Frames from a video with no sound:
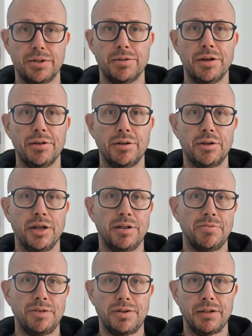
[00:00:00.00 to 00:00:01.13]
talking $30,000 to
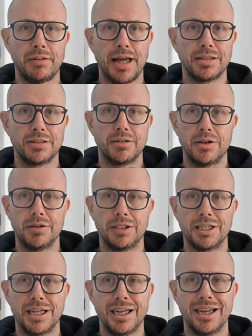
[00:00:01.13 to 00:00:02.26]
$50,000
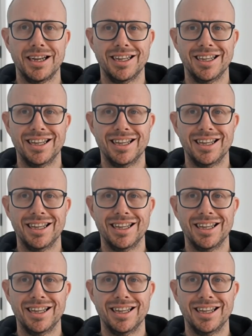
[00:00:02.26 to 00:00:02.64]
a year